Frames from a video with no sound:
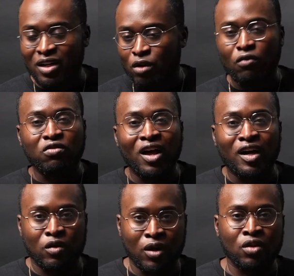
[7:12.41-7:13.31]
and go
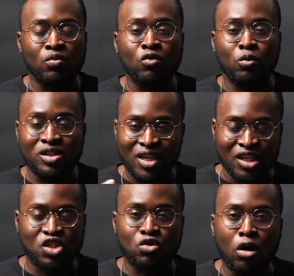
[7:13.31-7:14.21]
flying around the room. It's that
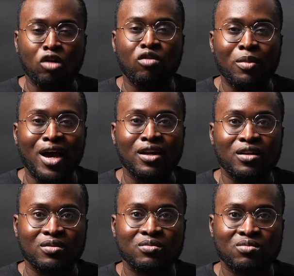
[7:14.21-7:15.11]
strong of a magnet.